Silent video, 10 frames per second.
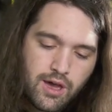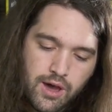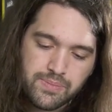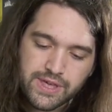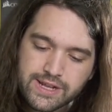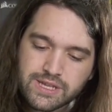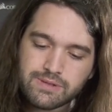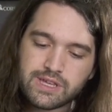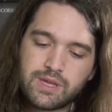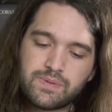Uh, but that's
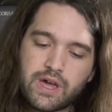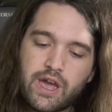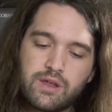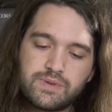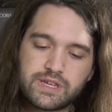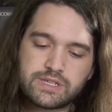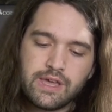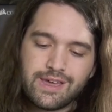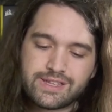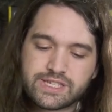something to keep an eye on, because
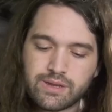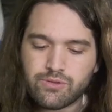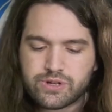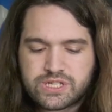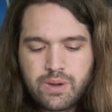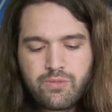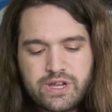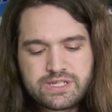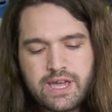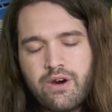it's similar in some
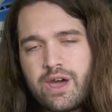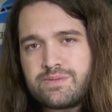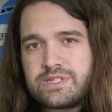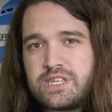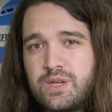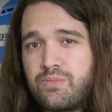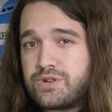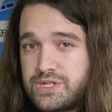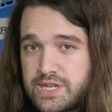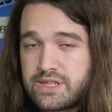ways to how M C E
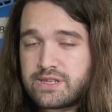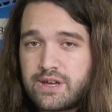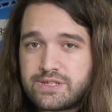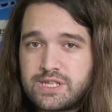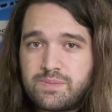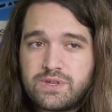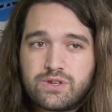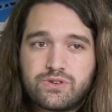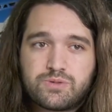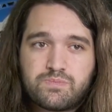pushes Intel C P
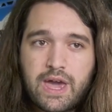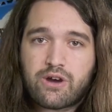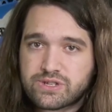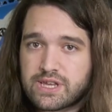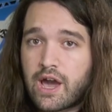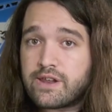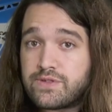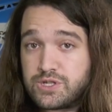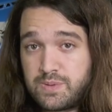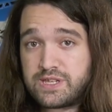Us outside of
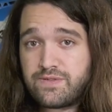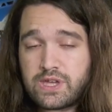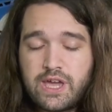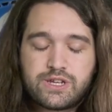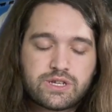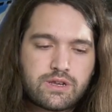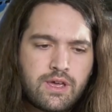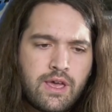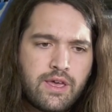their specification.